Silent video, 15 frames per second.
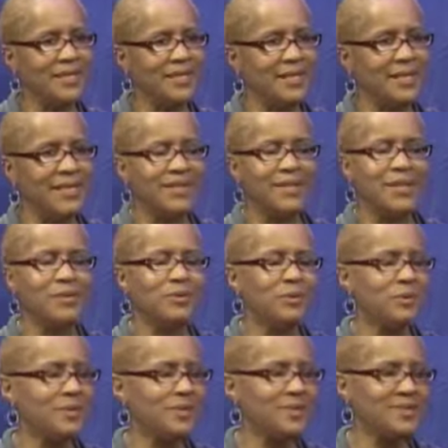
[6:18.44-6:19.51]
A lot of times
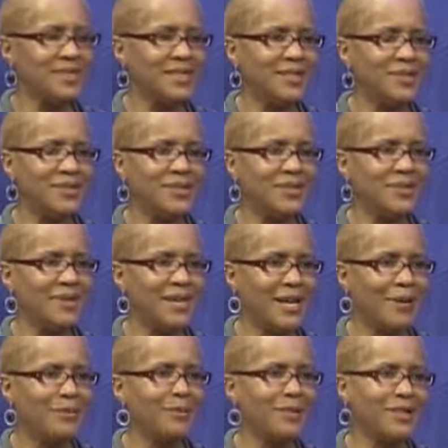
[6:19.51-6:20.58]
people will say, you know what,
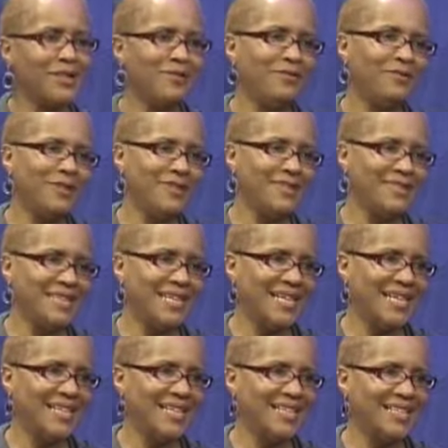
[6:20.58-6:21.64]
I really felt
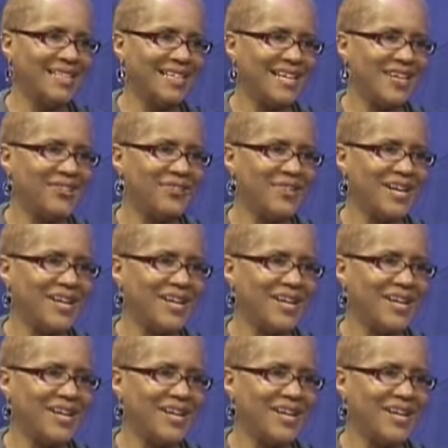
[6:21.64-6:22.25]
that.